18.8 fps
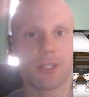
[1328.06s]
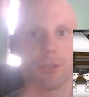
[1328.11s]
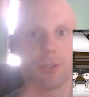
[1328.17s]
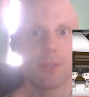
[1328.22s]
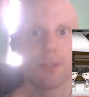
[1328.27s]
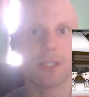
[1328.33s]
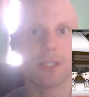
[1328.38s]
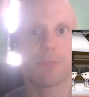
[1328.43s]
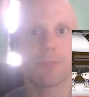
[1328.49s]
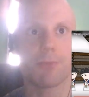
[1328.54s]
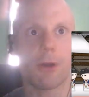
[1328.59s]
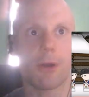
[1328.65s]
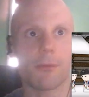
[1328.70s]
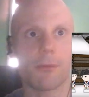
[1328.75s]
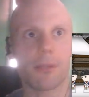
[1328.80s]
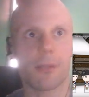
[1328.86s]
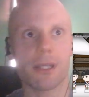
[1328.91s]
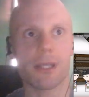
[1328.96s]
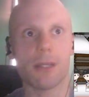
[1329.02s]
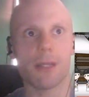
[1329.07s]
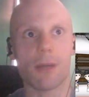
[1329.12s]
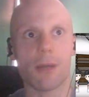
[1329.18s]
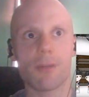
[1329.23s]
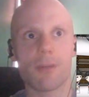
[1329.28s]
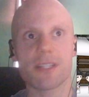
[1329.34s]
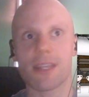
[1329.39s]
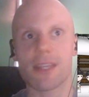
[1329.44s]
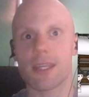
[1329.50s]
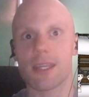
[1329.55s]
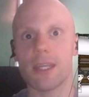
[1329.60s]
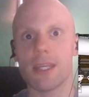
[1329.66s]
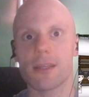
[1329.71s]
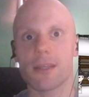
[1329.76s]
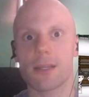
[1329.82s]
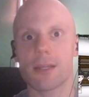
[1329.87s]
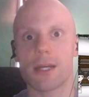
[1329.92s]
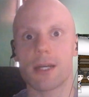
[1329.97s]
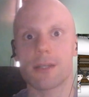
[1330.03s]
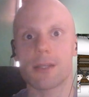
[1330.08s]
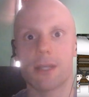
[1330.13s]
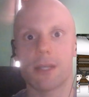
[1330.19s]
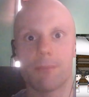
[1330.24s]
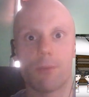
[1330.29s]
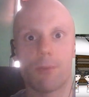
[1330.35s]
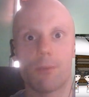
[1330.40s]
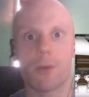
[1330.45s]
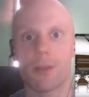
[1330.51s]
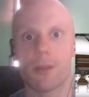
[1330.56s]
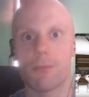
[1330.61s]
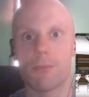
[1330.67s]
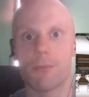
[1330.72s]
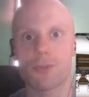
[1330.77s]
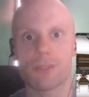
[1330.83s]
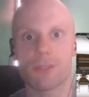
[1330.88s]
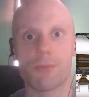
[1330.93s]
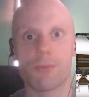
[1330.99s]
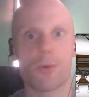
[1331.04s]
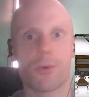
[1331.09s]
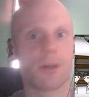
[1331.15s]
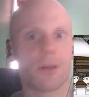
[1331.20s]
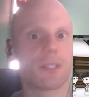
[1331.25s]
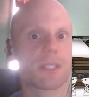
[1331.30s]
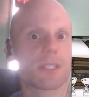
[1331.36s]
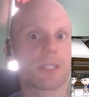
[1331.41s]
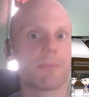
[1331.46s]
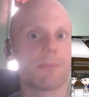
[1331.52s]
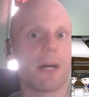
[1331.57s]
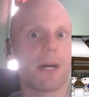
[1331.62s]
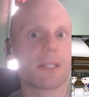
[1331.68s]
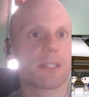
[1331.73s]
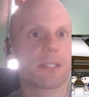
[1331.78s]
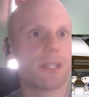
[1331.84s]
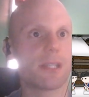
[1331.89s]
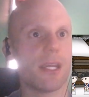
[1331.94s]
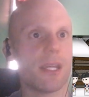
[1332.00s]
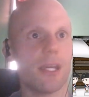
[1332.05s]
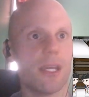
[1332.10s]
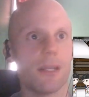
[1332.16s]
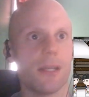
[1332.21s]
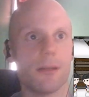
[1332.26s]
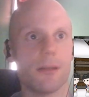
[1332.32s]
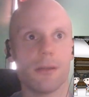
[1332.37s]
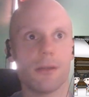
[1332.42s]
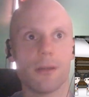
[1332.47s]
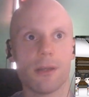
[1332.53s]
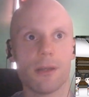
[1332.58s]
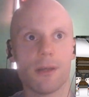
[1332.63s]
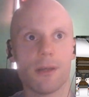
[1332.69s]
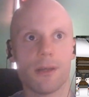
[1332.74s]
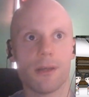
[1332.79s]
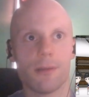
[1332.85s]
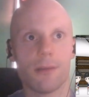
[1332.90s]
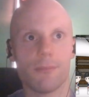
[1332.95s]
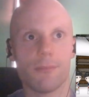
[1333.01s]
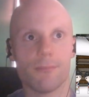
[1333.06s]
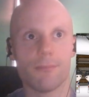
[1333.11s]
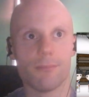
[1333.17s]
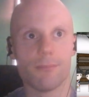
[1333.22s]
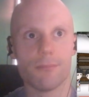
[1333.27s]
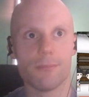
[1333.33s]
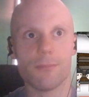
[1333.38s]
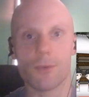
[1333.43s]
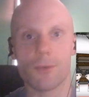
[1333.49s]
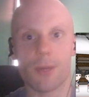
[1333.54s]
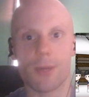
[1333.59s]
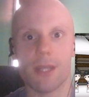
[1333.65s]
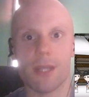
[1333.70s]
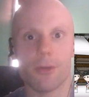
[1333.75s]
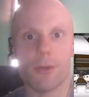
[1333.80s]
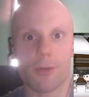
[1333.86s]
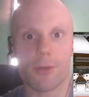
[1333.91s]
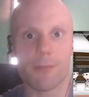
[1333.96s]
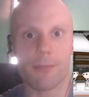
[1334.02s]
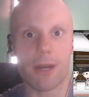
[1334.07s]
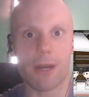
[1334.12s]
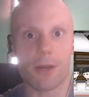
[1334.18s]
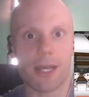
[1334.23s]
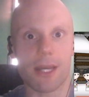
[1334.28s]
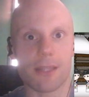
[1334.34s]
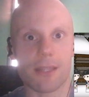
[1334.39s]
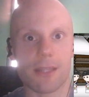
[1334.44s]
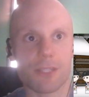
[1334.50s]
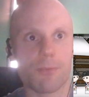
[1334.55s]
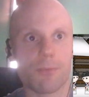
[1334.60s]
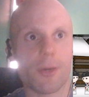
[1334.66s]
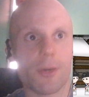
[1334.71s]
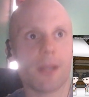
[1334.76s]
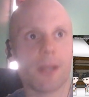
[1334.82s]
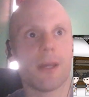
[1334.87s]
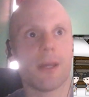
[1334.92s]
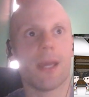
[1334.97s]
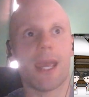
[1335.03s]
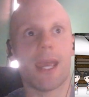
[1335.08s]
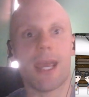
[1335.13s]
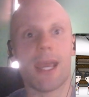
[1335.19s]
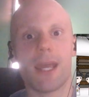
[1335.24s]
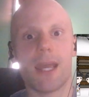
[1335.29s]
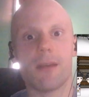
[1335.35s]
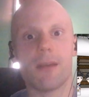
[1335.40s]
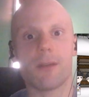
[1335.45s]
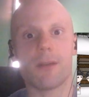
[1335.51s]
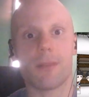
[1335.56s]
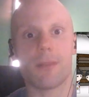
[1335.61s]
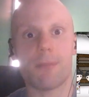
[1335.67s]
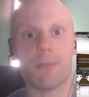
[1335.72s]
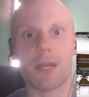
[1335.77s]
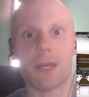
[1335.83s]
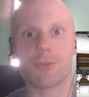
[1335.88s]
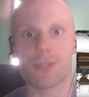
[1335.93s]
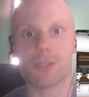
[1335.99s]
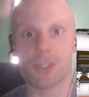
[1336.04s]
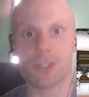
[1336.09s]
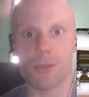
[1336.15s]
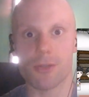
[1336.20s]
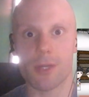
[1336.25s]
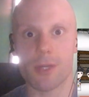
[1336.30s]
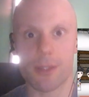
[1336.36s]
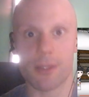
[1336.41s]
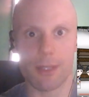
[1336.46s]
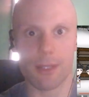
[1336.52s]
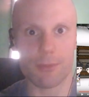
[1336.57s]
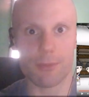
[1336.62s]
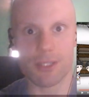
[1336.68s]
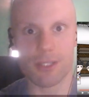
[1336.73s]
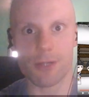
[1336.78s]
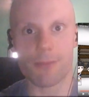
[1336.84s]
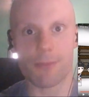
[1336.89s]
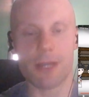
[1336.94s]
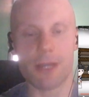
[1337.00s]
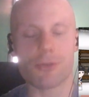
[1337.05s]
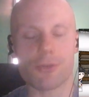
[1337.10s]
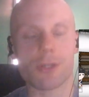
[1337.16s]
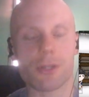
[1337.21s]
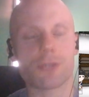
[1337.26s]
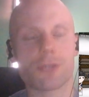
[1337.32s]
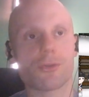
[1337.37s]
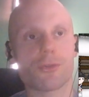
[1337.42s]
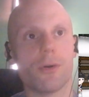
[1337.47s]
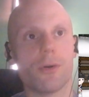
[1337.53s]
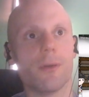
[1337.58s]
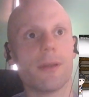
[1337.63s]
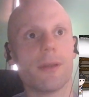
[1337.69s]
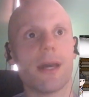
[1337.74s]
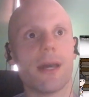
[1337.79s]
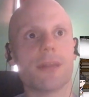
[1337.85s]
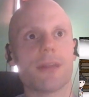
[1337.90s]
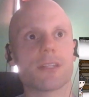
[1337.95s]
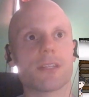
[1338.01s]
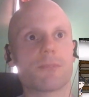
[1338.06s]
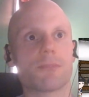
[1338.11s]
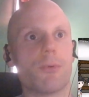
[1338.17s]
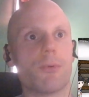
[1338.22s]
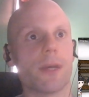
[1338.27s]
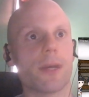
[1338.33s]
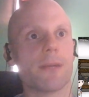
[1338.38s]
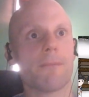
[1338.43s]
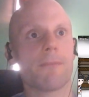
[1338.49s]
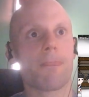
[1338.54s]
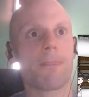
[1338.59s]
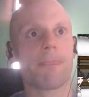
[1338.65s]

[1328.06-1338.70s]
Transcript: So it's probably, I wouldn't say the key to the continent, but one of the most important spots in North America at this point. And the Patriots knew it. It was under Patriot control at this point.